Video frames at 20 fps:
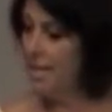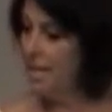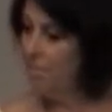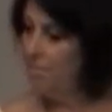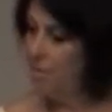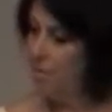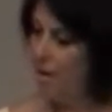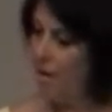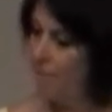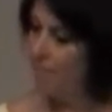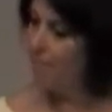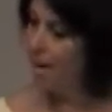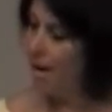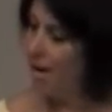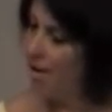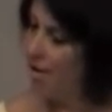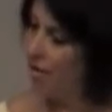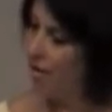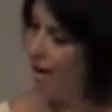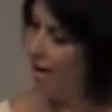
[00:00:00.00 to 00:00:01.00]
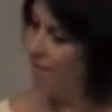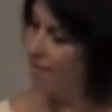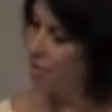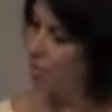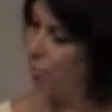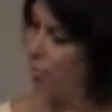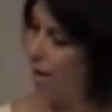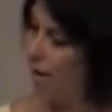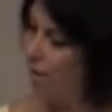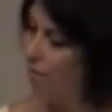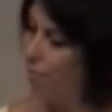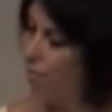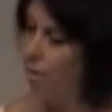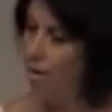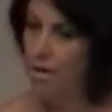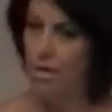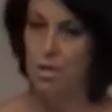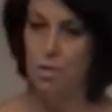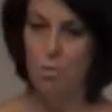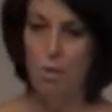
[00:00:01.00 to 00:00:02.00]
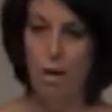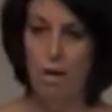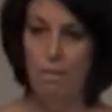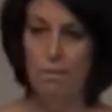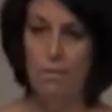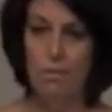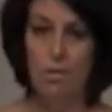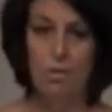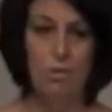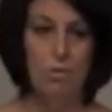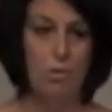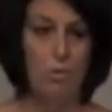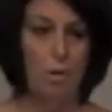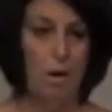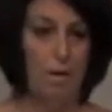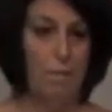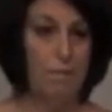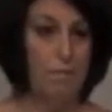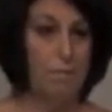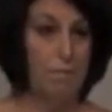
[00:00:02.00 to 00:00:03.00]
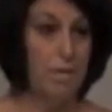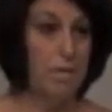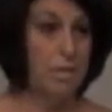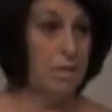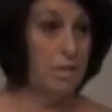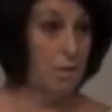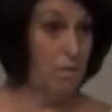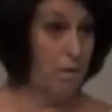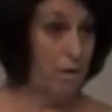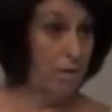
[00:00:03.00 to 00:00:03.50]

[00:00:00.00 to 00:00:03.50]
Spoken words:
team, you have paragraphs 12.1, 12.2, 12.3, and so